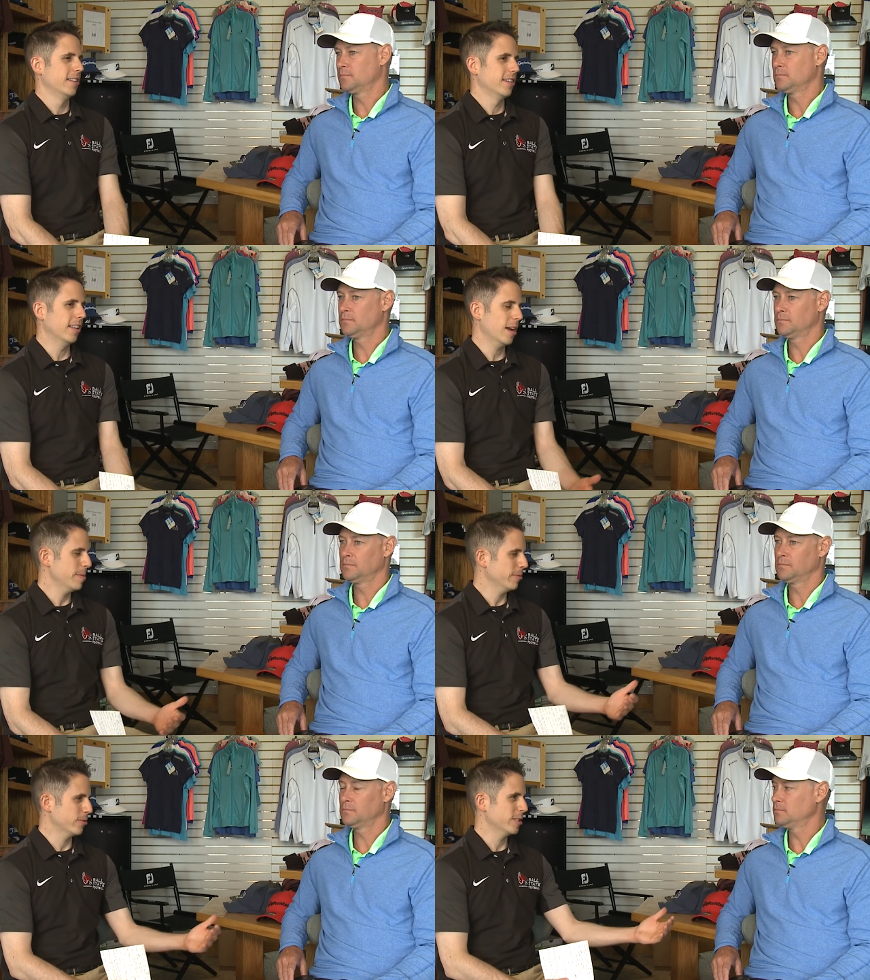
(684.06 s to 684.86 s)
Speaker 1: a lot
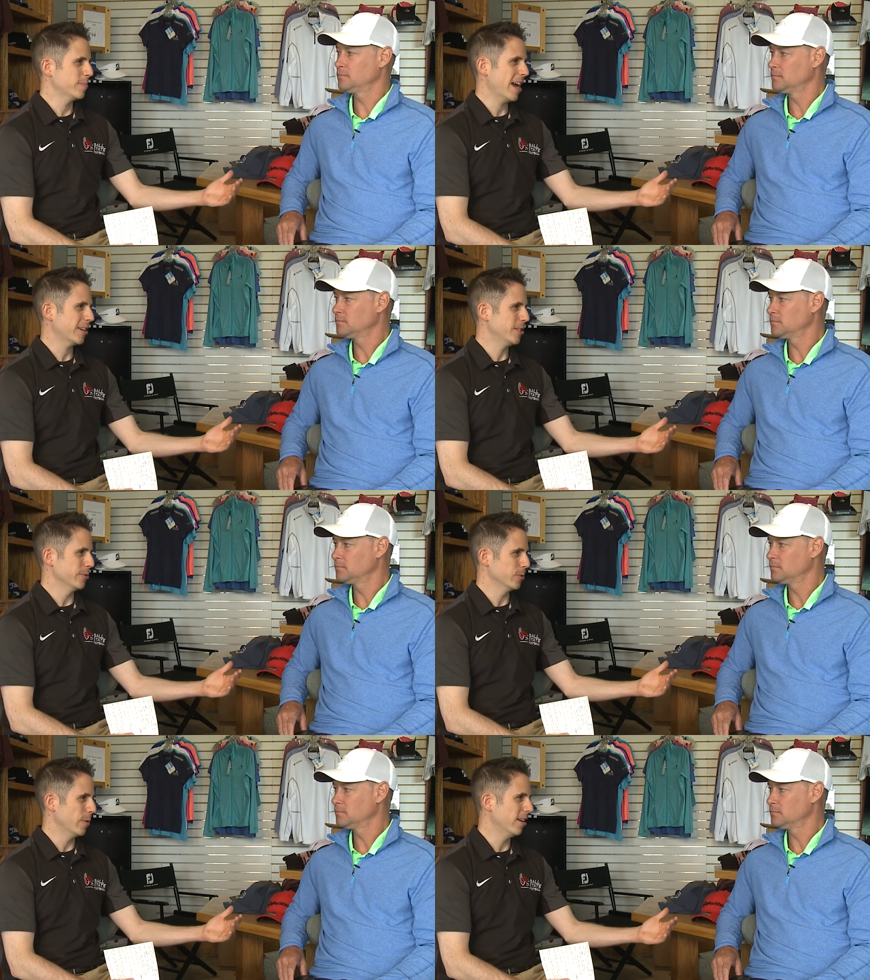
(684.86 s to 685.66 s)
of people trace back to
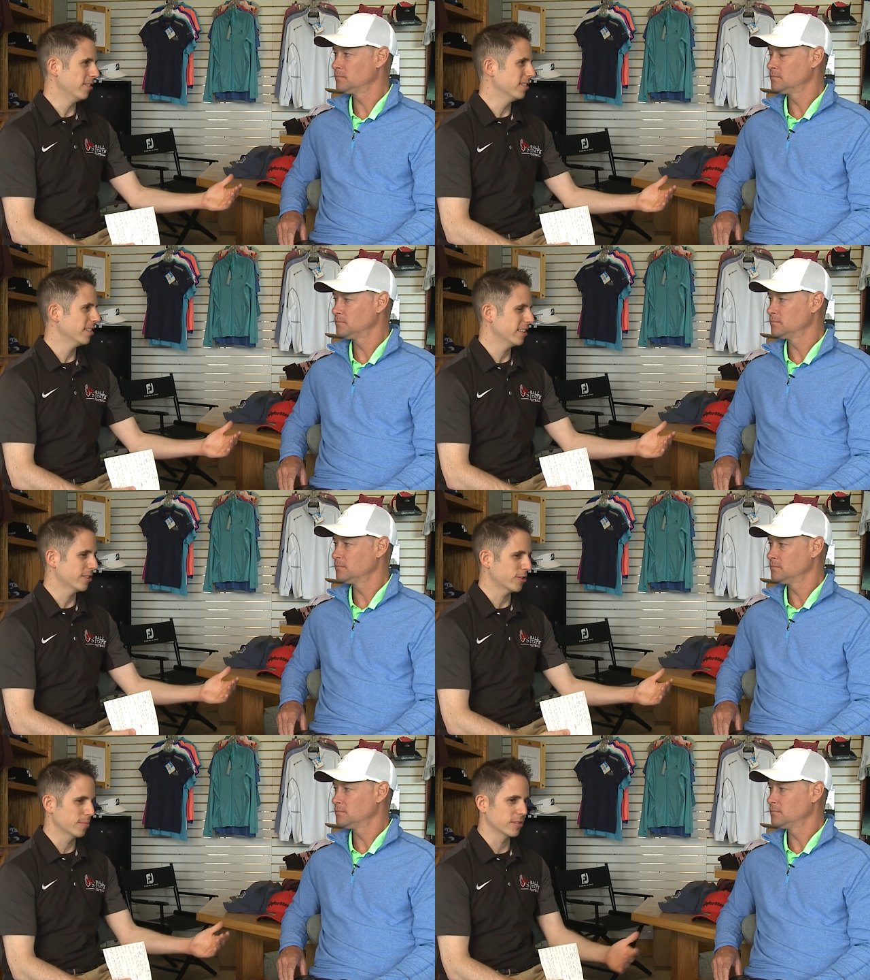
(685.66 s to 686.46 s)
you as well
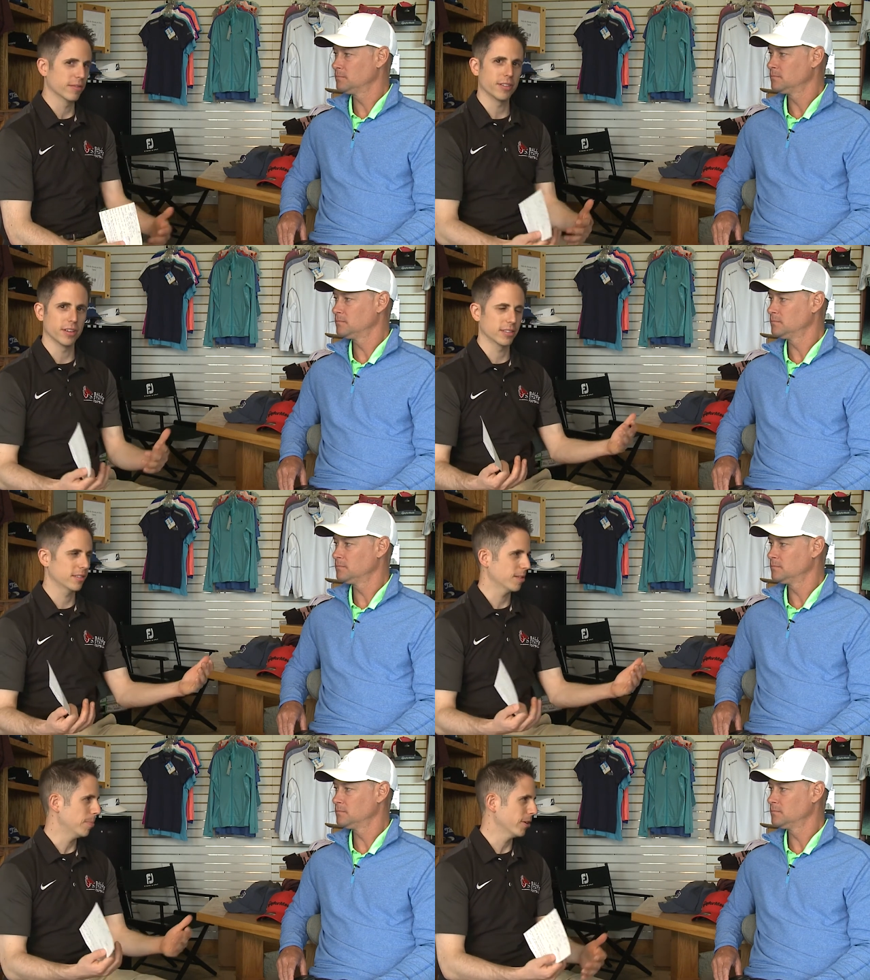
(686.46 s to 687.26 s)
in terms of the,
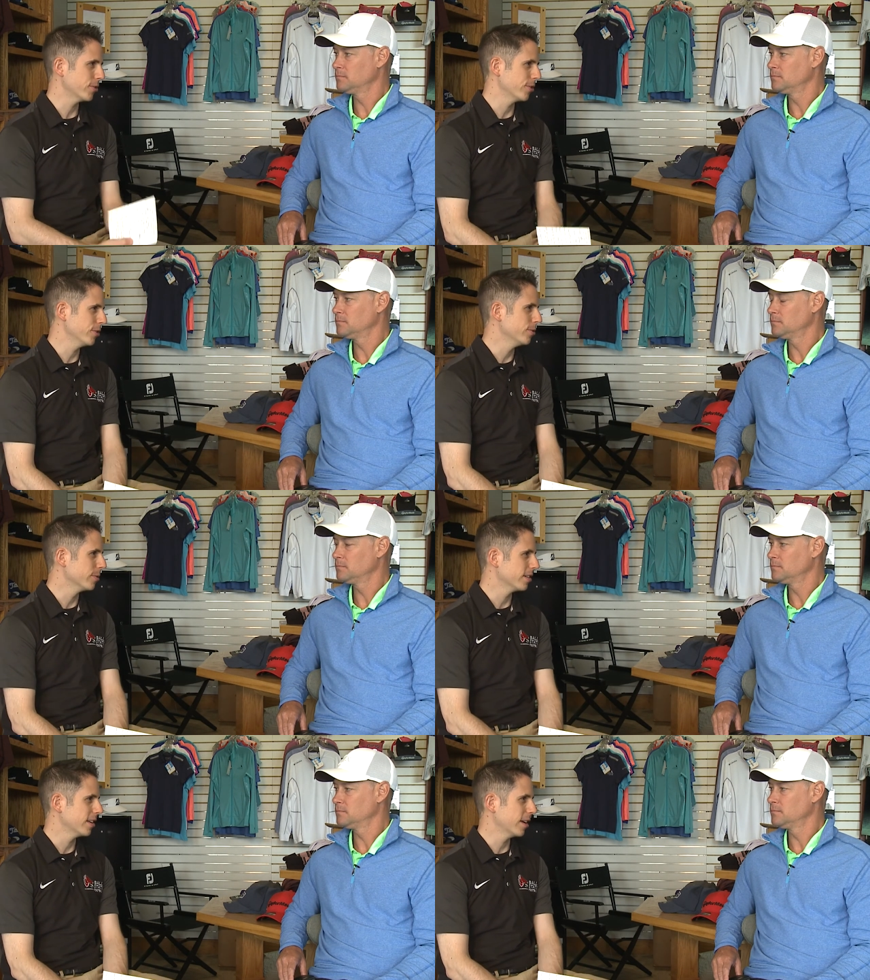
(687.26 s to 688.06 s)
the punter
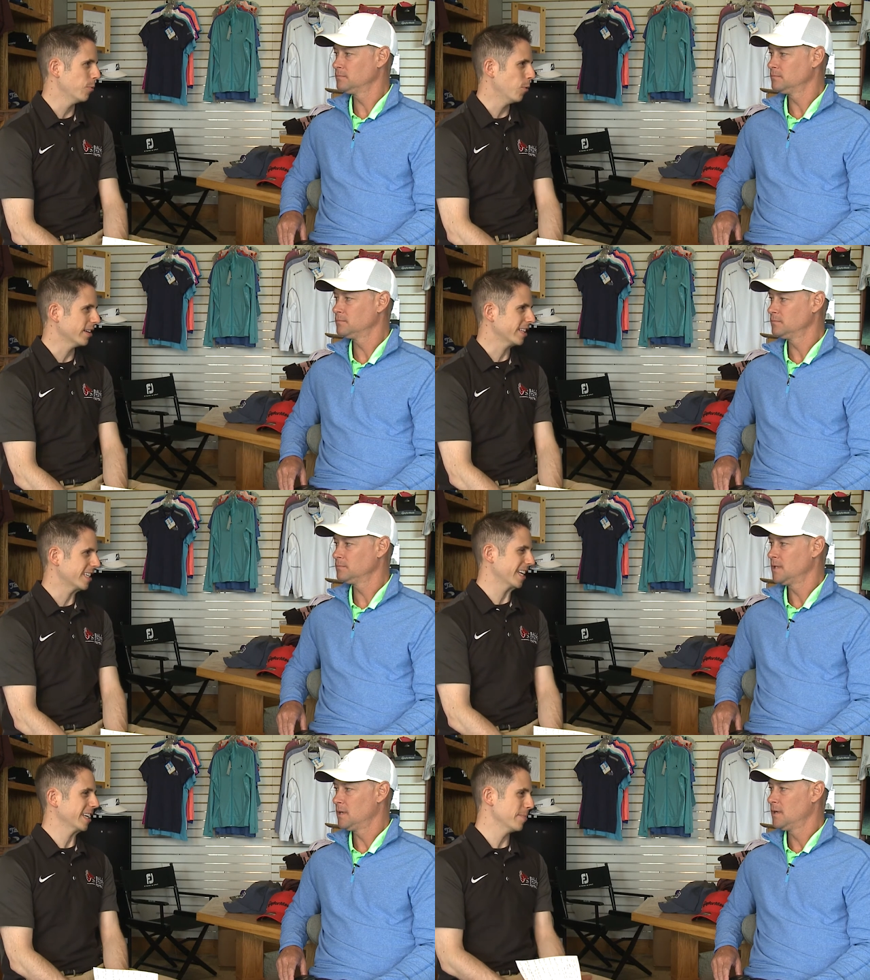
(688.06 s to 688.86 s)
you and, and what
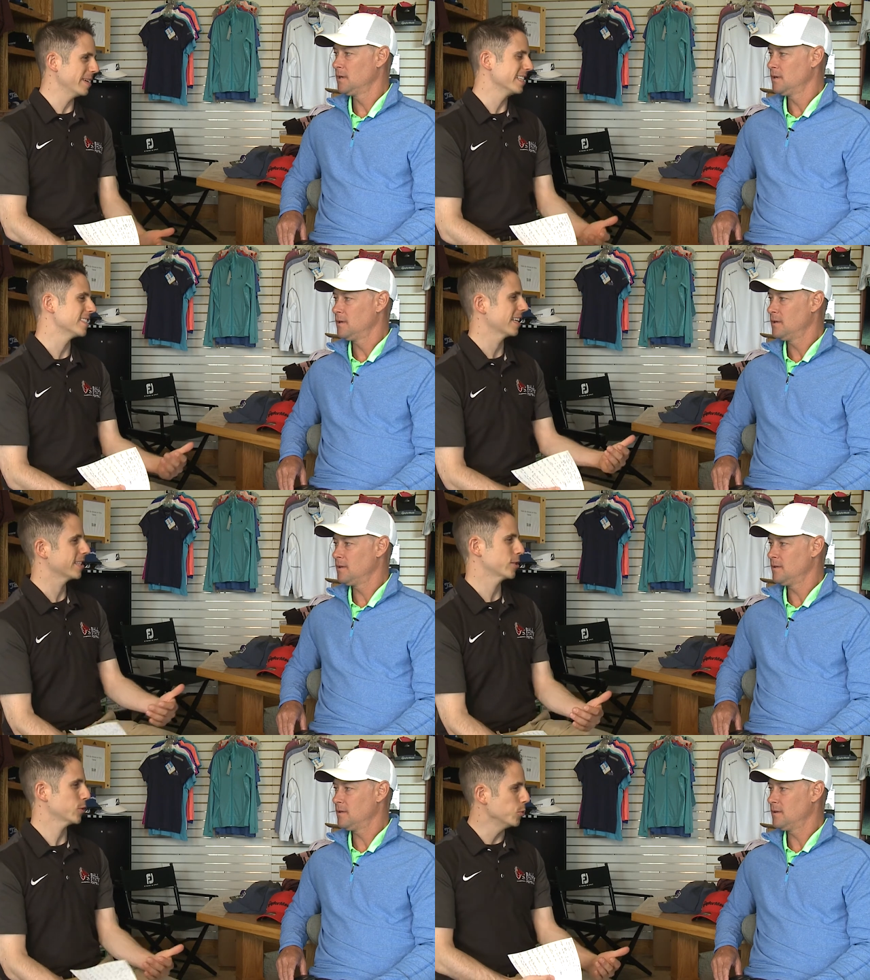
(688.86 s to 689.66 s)
kicking means
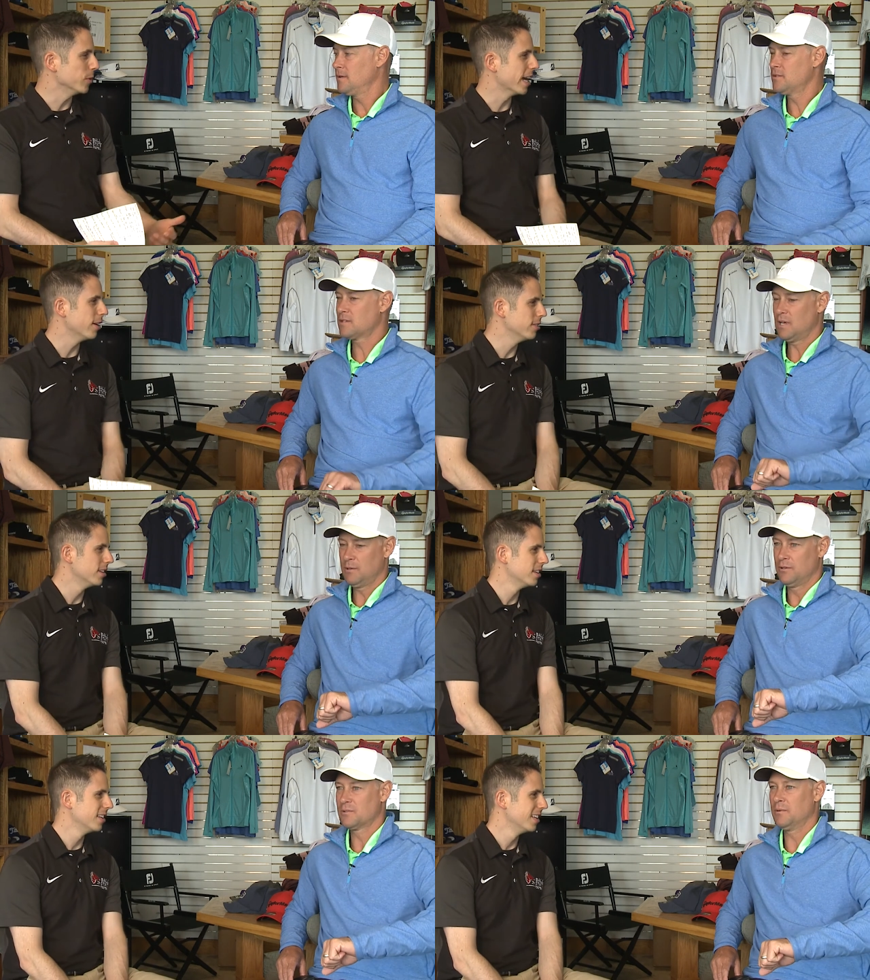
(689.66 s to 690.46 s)
at this school you now? just gave
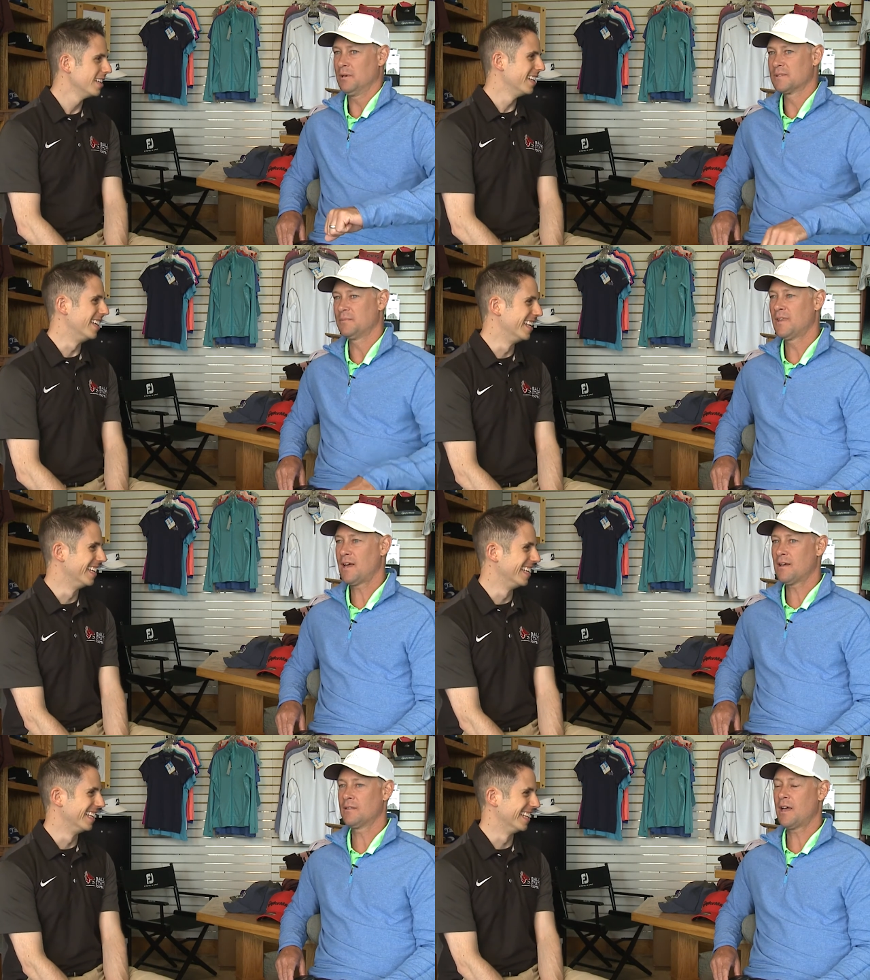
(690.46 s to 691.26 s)
Speaker 2: me goosebumps. I mean,
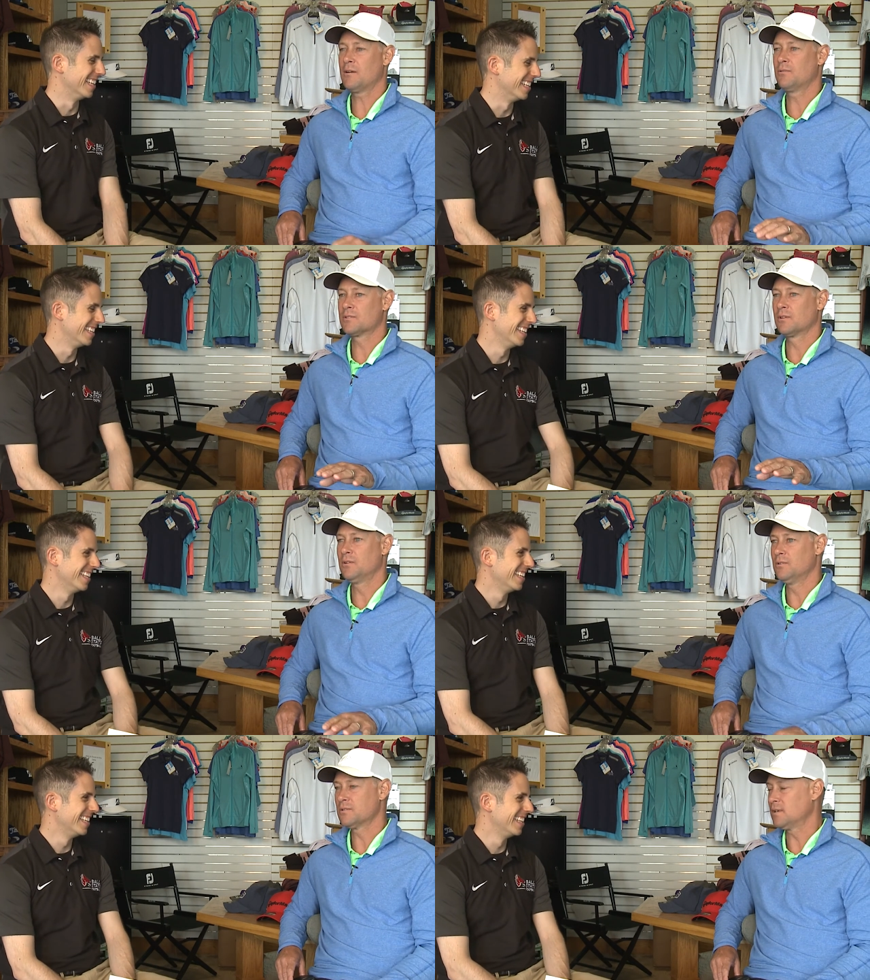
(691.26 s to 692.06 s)
that, that was the
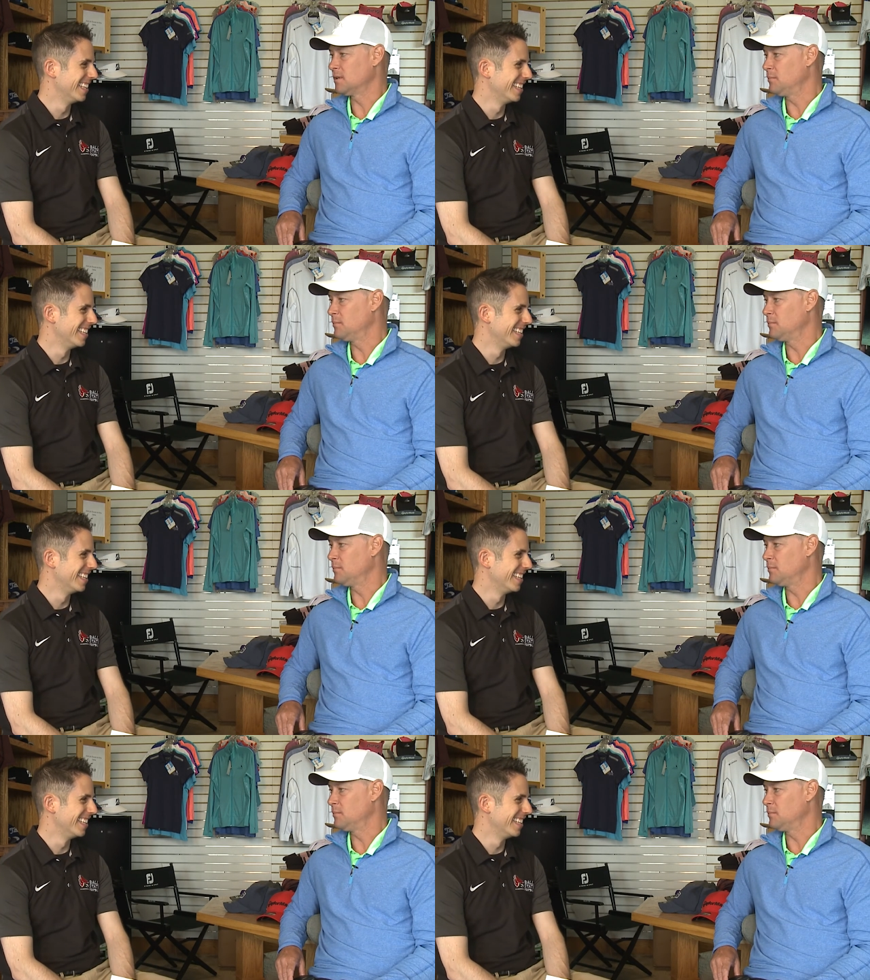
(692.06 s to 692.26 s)
coolest thing to